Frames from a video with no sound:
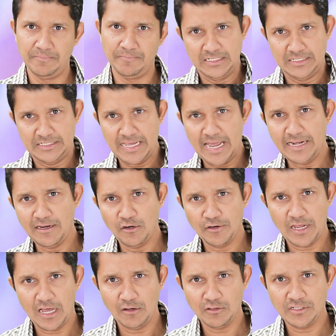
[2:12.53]

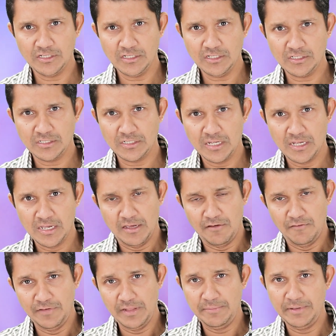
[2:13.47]
Standalone houses
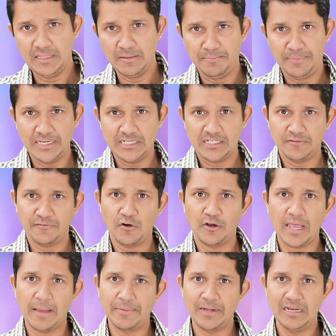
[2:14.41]
will be the best for
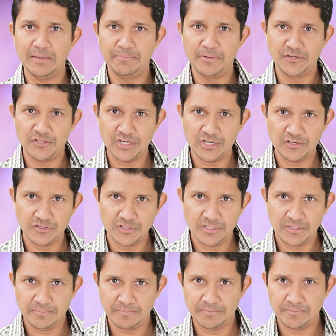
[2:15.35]
capital
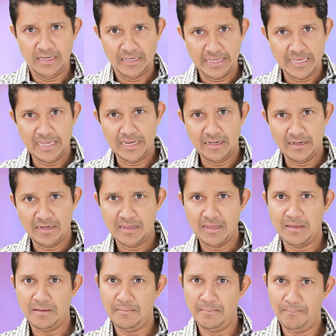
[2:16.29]
appreciation, again,
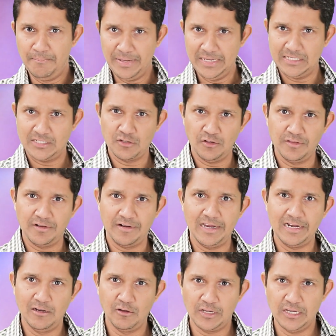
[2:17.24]
based on the
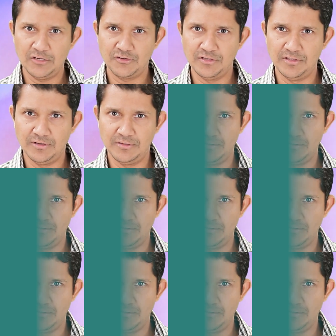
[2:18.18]
right location.